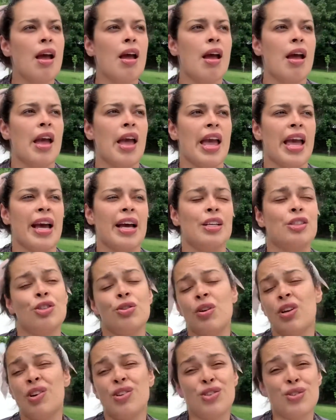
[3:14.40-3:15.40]
And you can
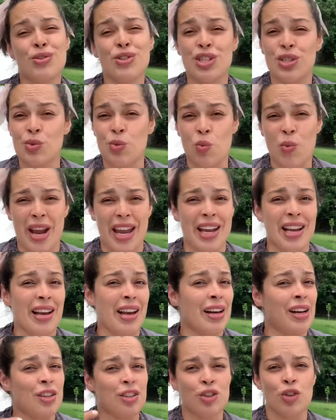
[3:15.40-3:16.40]
also just wait and
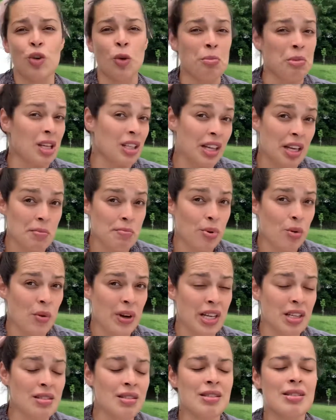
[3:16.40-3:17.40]
accumulate
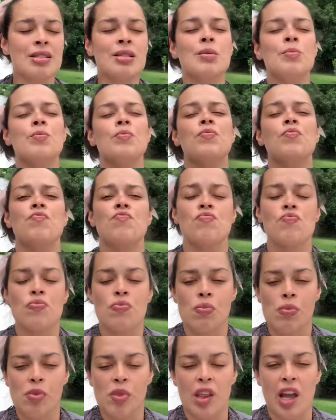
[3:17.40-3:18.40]
points,
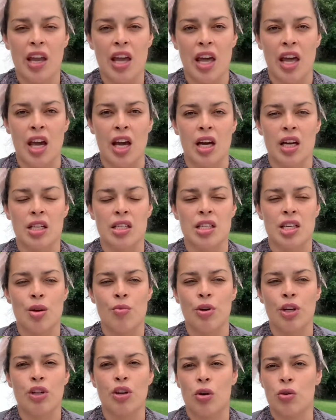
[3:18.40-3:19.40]
and it
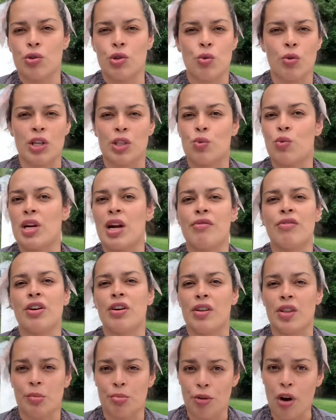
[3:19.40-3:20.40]
would go towards whatever
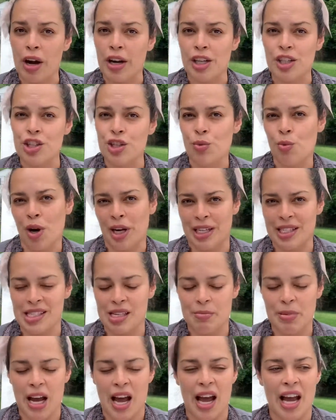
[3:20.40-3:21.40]
other products you wanted to
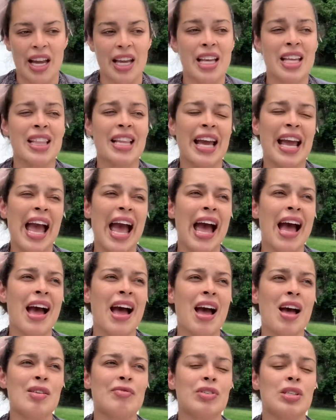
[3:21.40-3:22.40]
buy. They
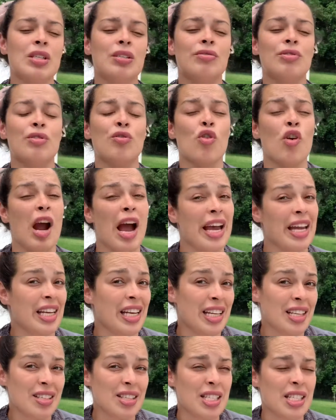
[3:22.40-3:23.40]
have a variety
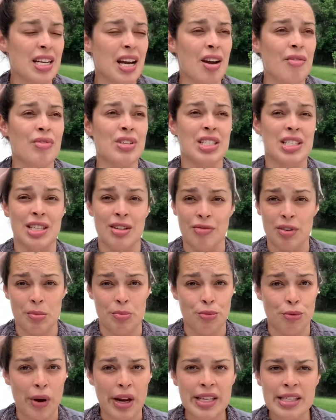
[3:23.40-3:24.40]
of stuff, different
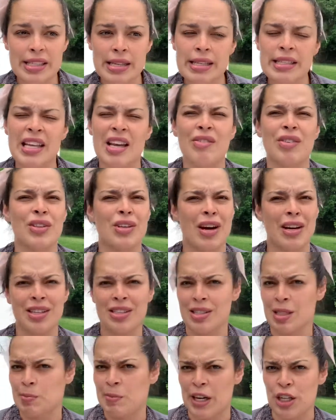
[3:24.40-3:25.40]
prices. They have a lot of
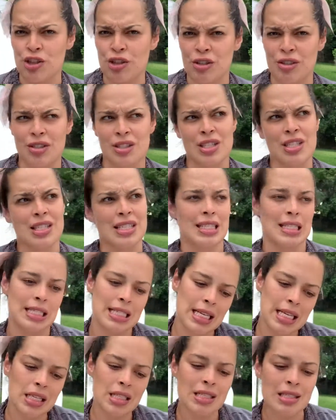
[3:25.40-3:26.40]
specials and
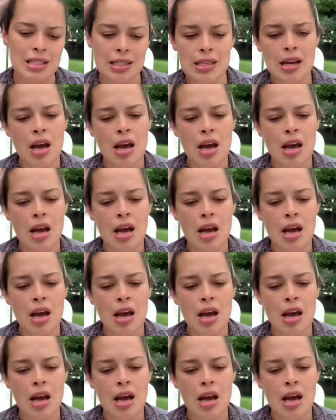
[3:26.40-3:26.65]
deals,